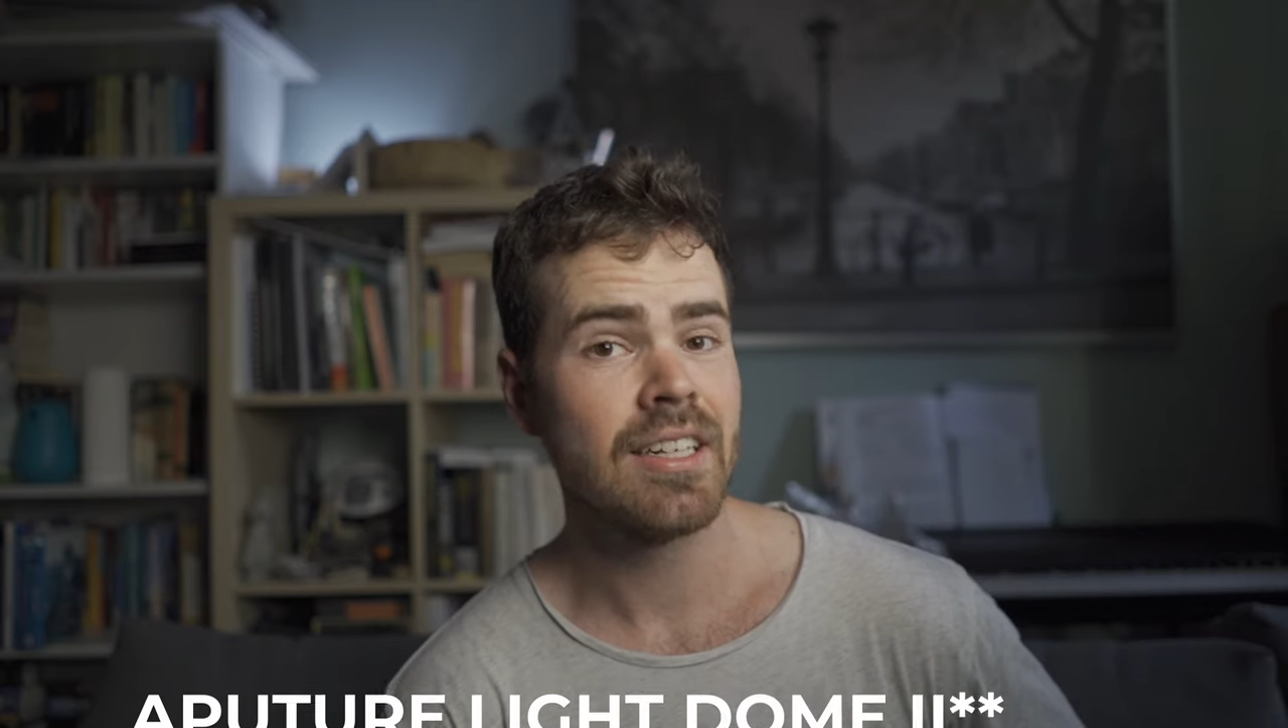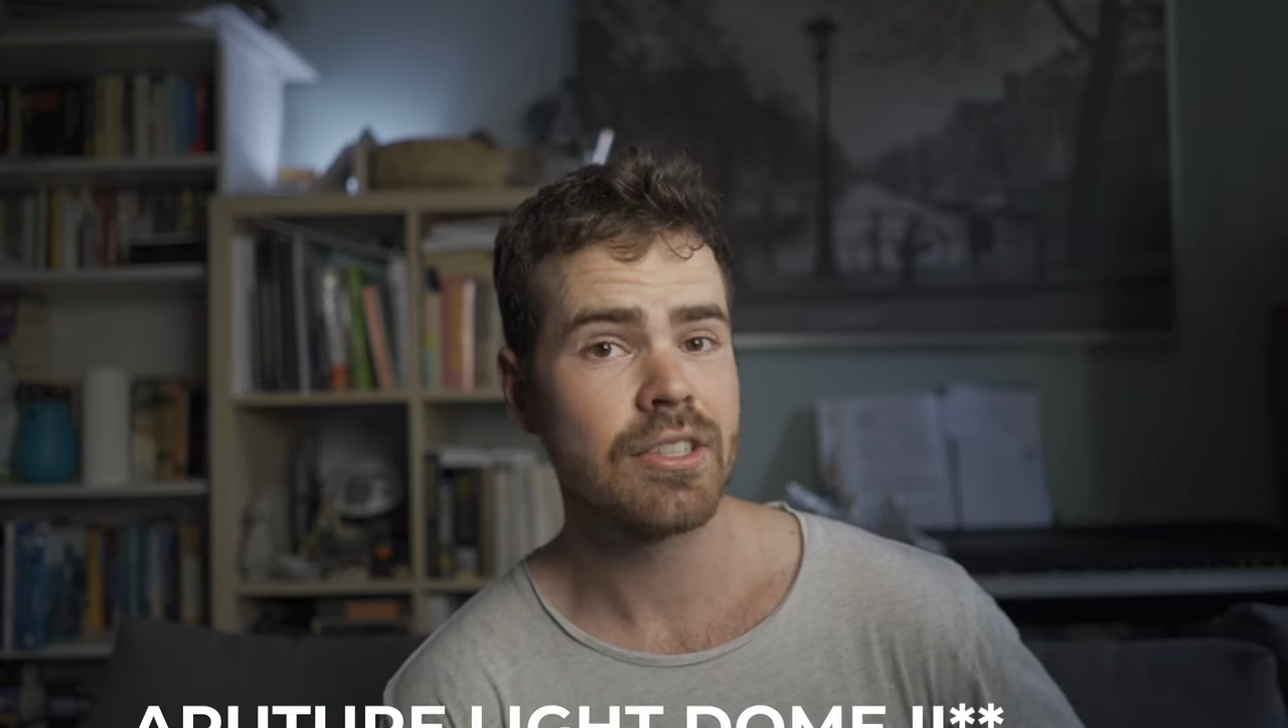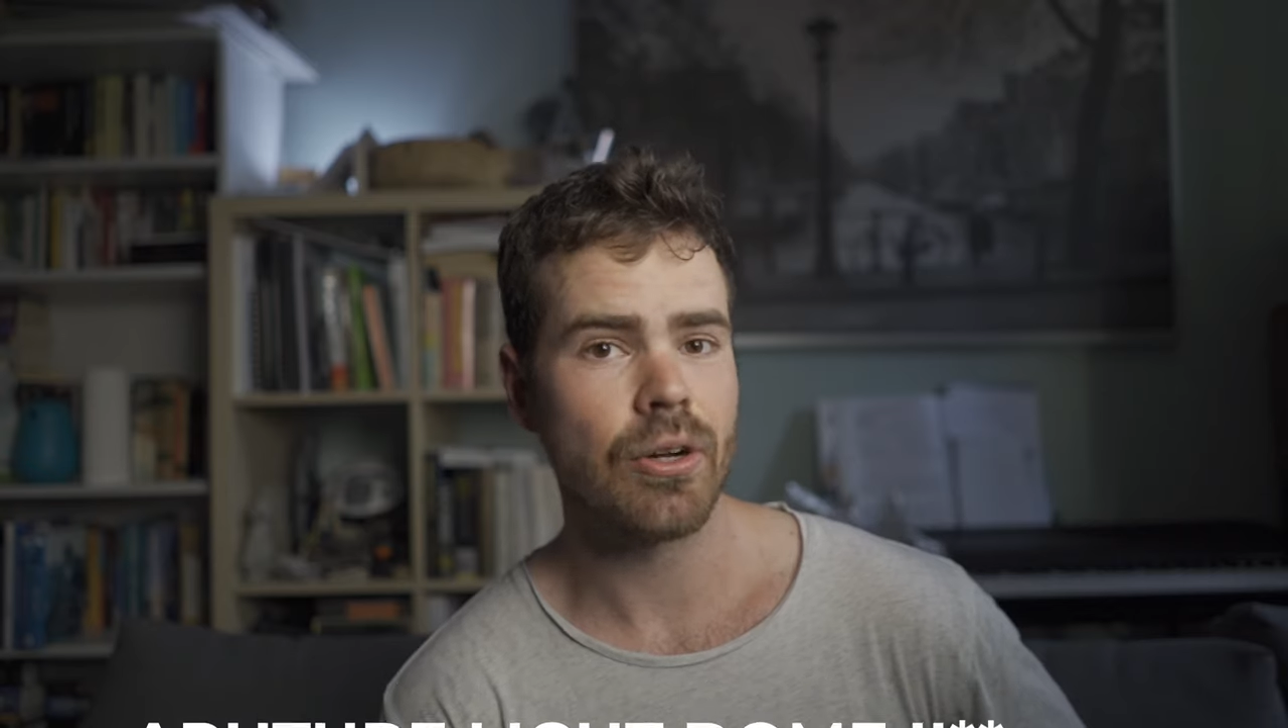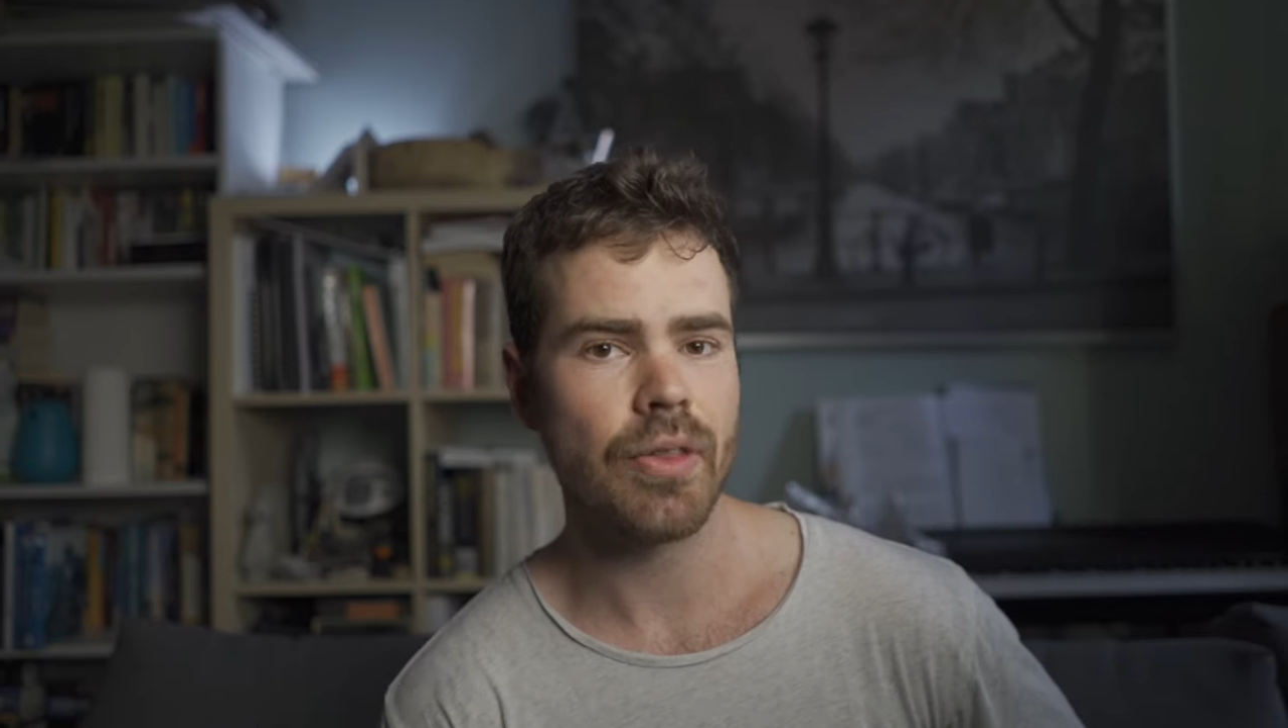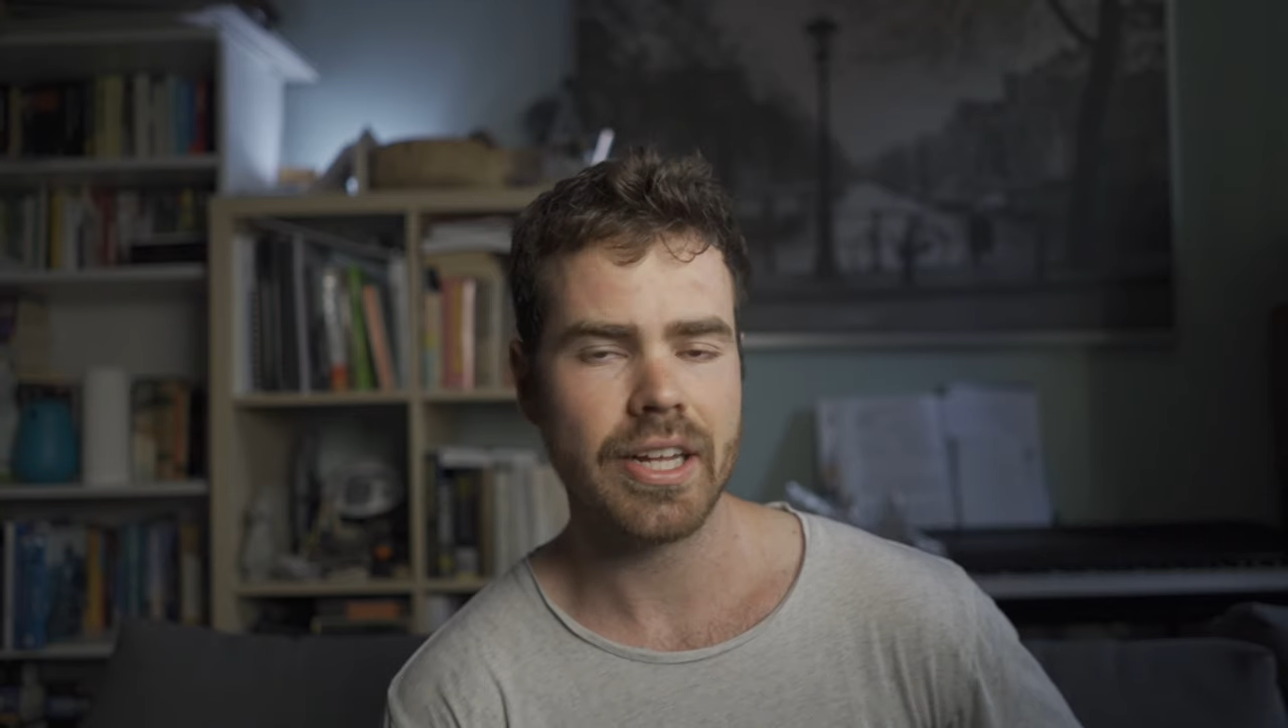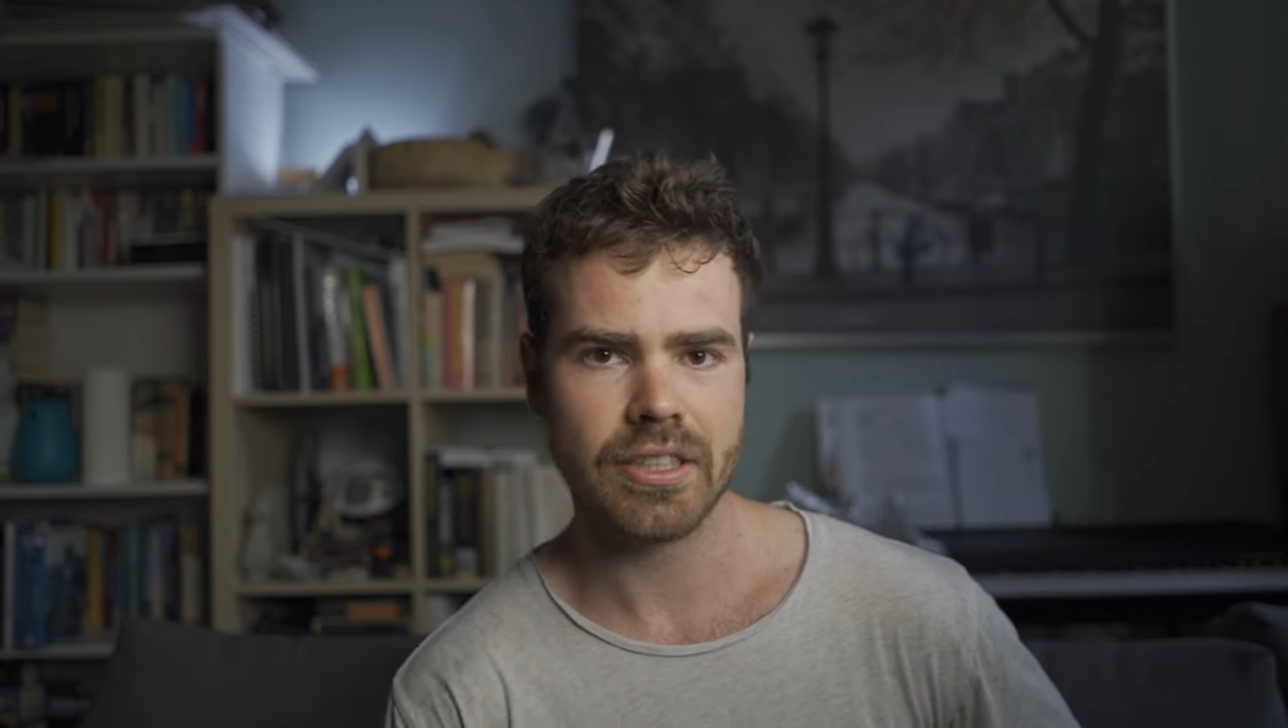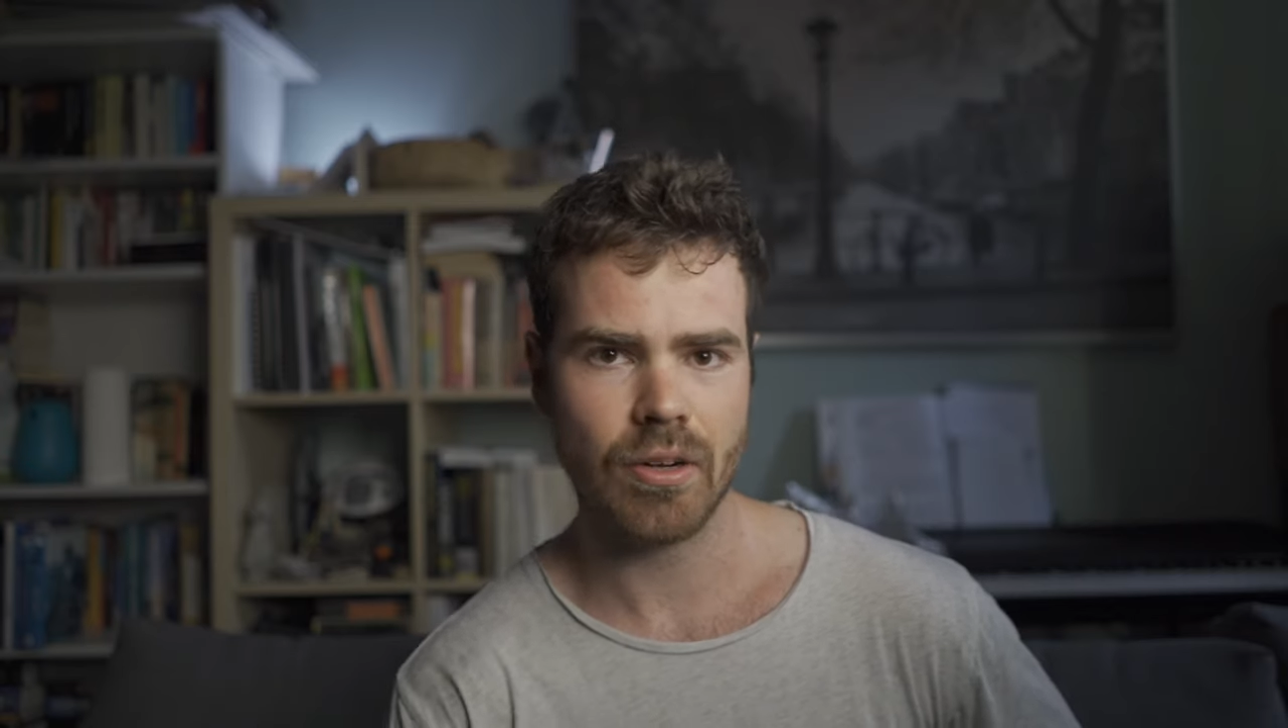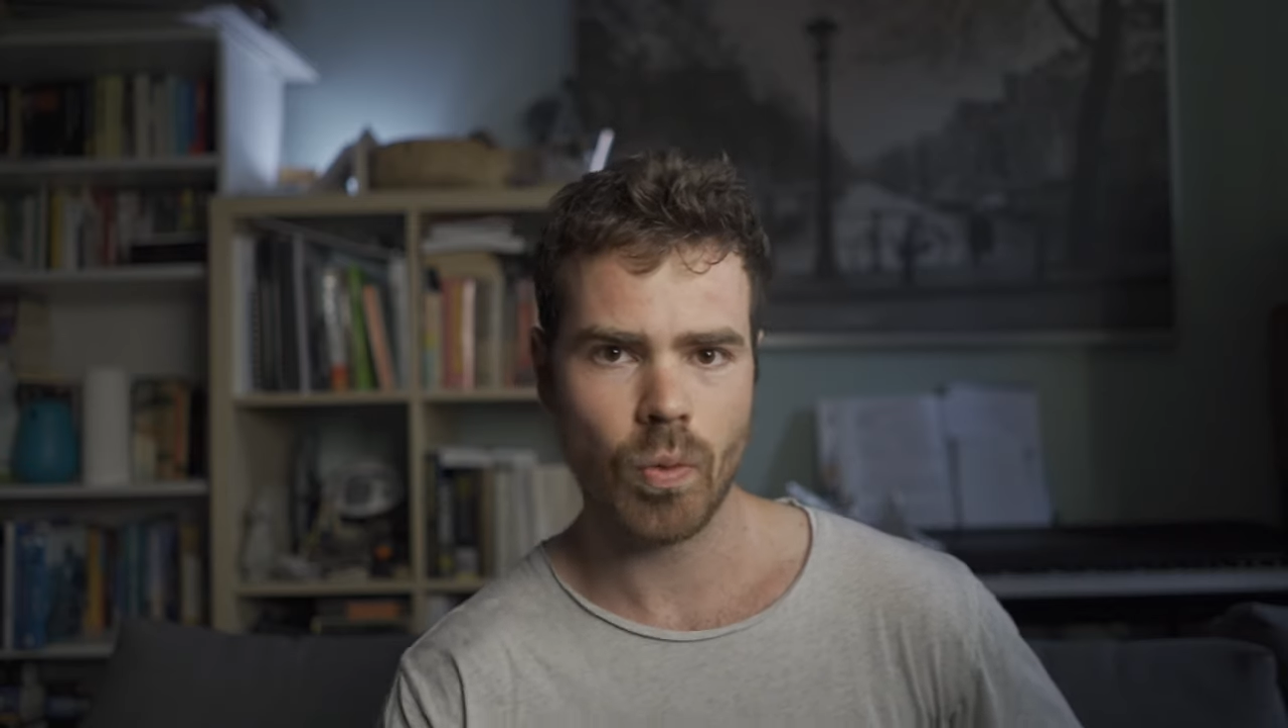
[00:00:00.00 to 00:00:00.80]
so that's a